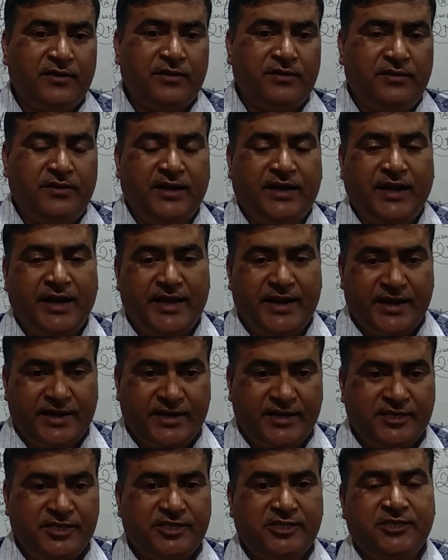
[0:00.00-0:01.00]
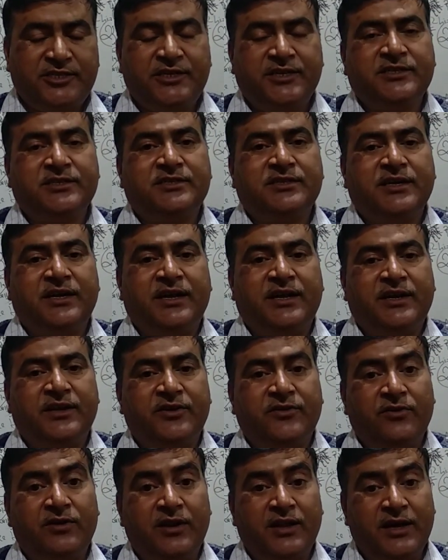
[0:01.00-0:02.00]
the characteristics, and
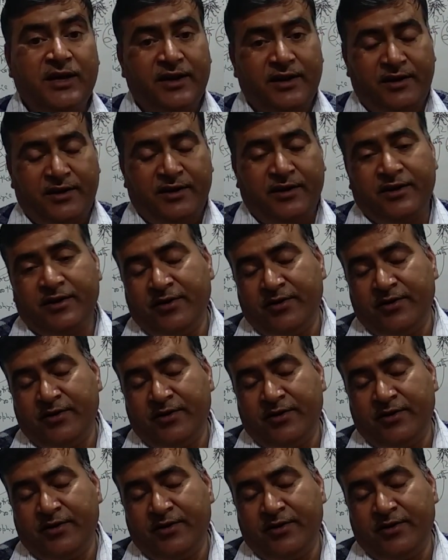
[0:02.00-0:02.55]
you learn.